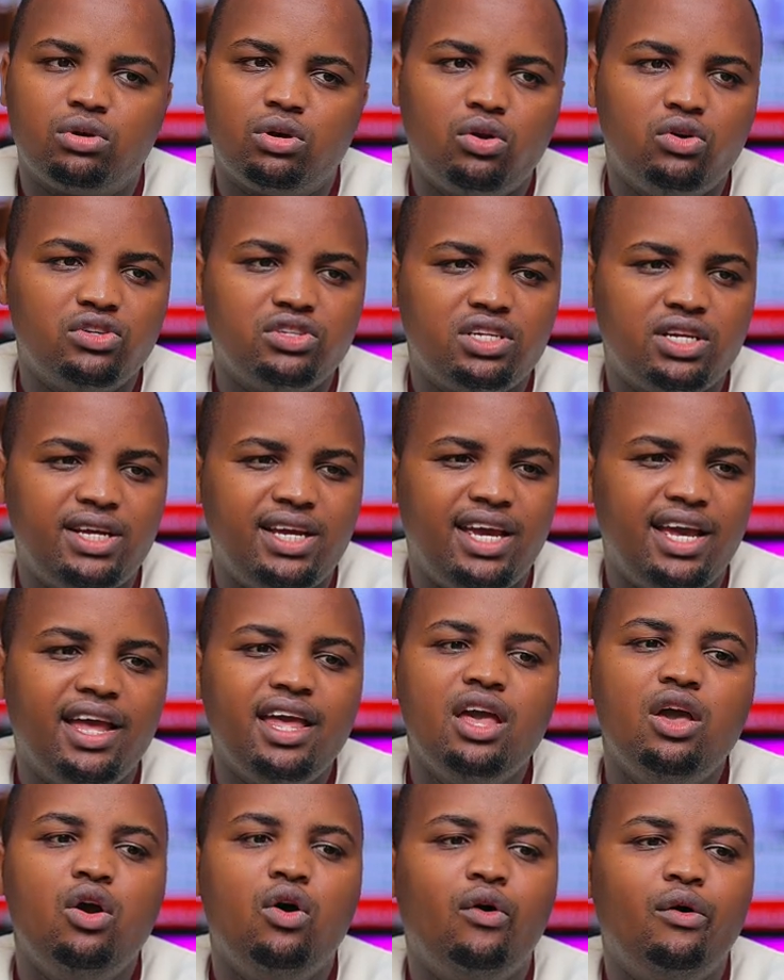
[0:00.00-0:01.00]
closed here,
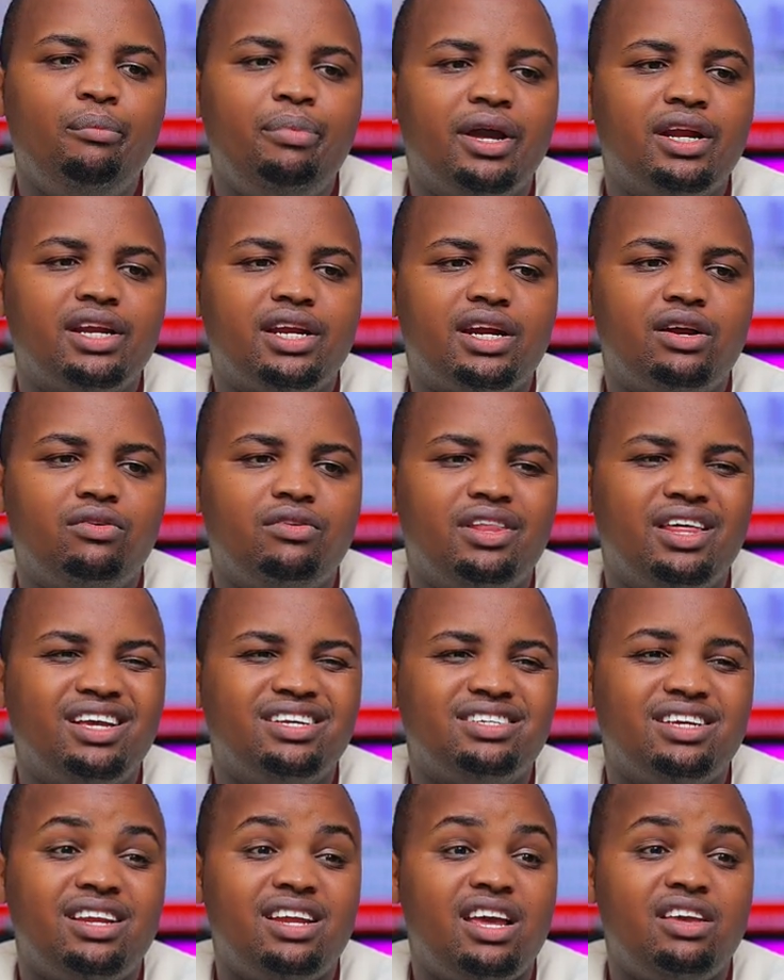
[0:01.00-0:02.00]
opened around
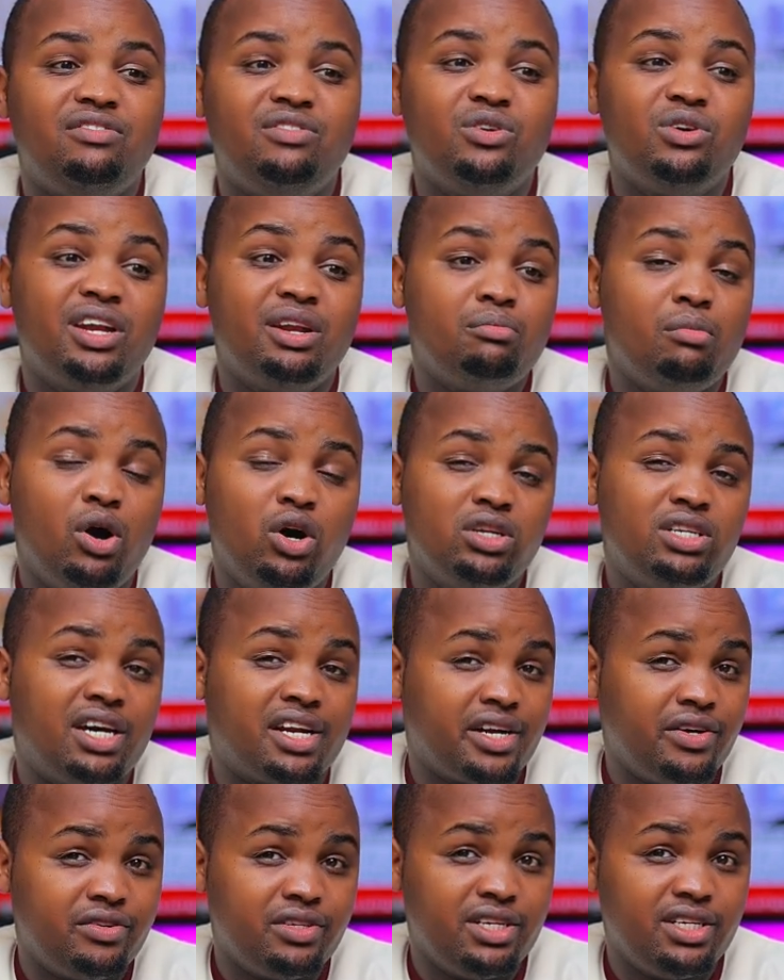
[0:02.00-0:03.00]
this area. If you bought
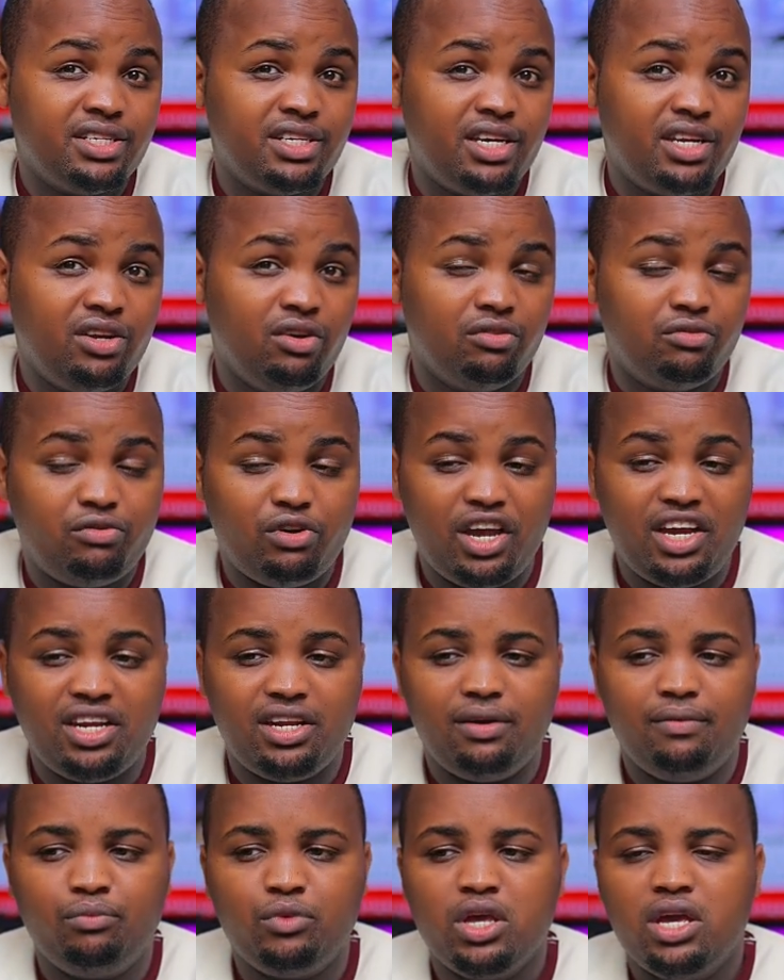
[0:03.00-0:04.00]
around this area on
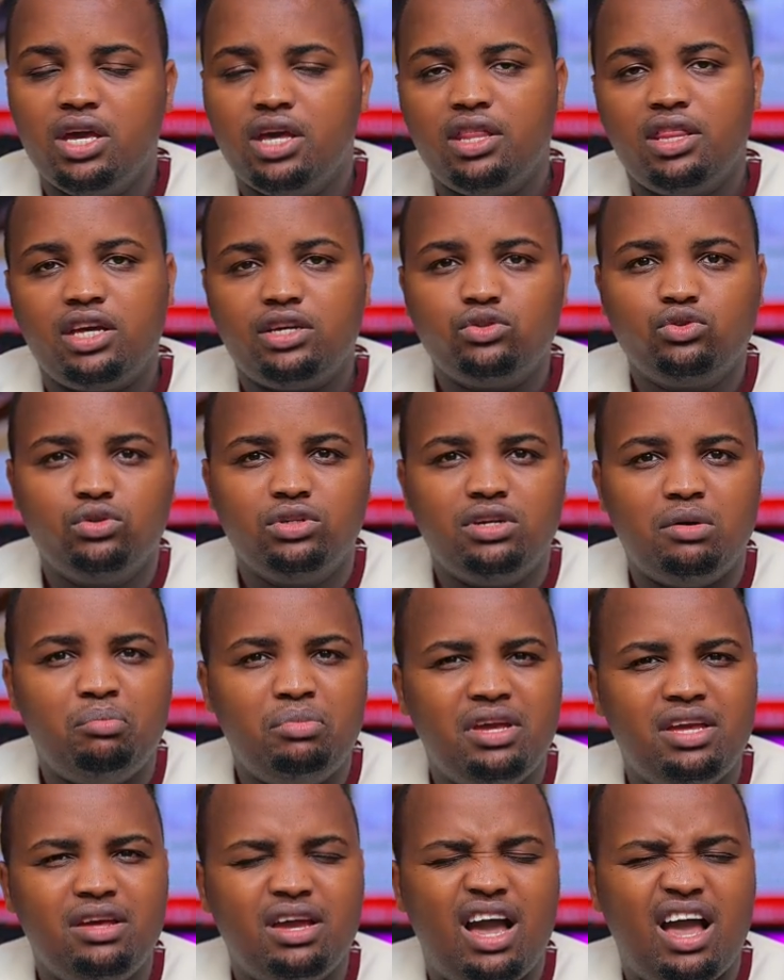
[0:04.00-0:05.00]
Friday, that could
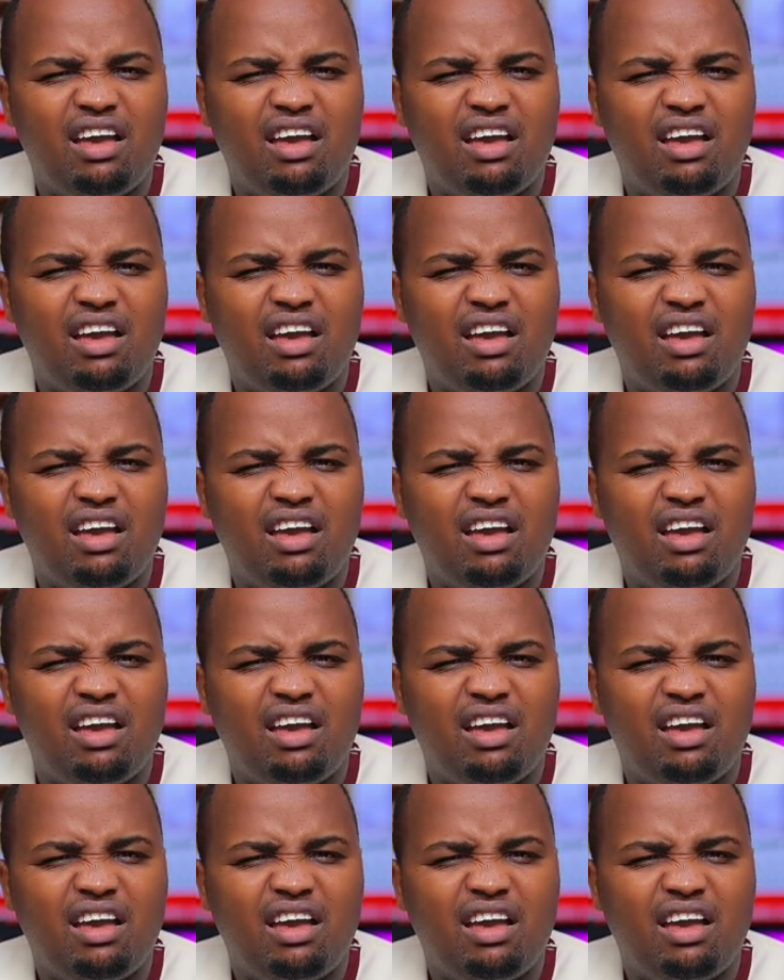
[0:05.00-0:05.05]
be